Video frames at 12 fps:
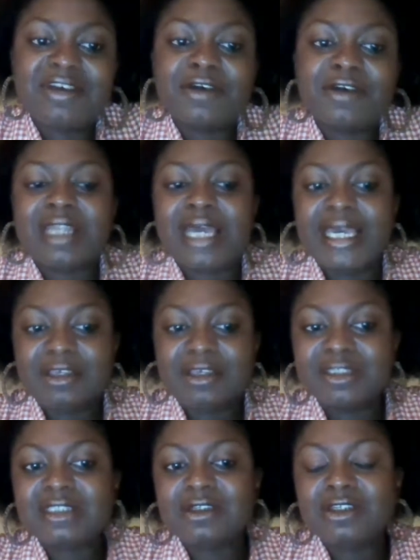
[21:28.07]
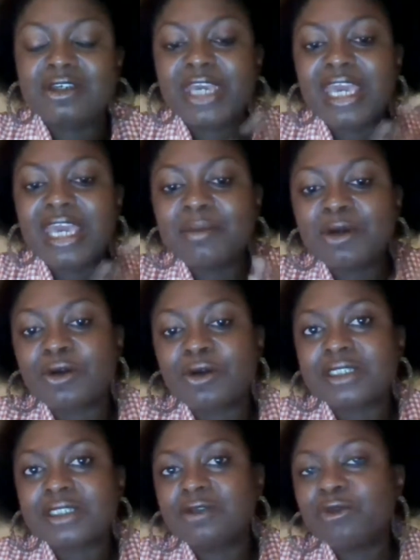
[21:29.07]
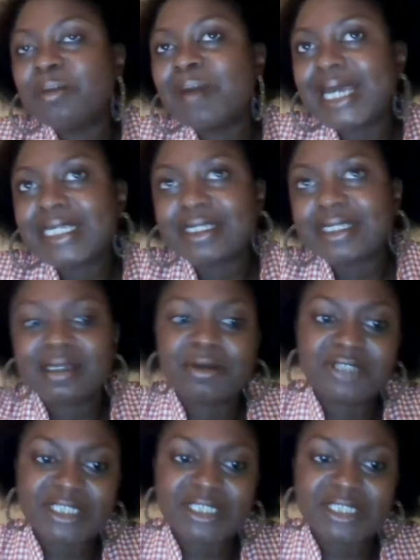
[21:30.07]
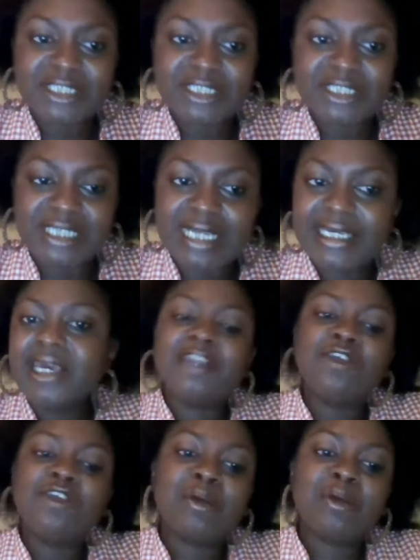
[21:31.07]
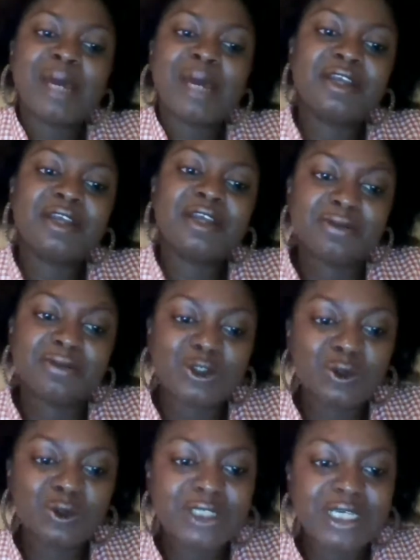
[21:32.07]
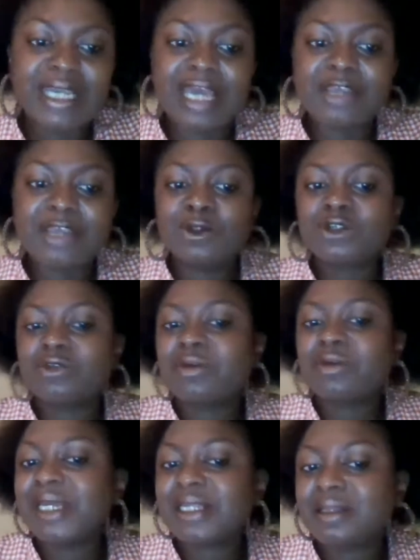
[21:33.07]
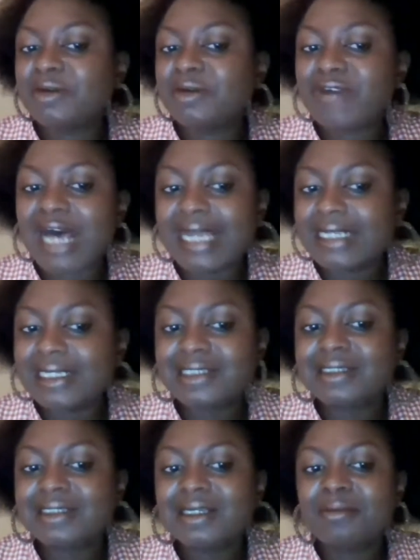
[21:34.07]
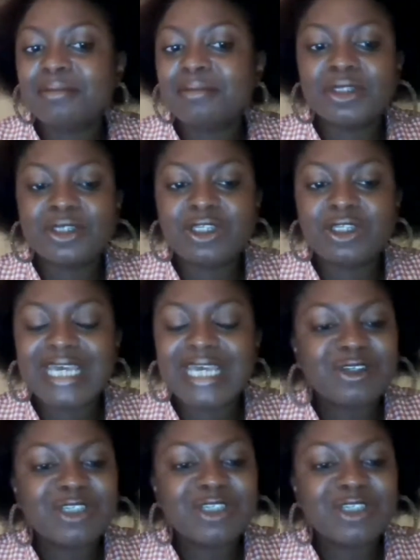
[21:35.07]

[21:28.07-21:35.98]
felt like you came across, you reminded them of Sally, and you reminded them of Susan, and you also reminded them of Alice, but you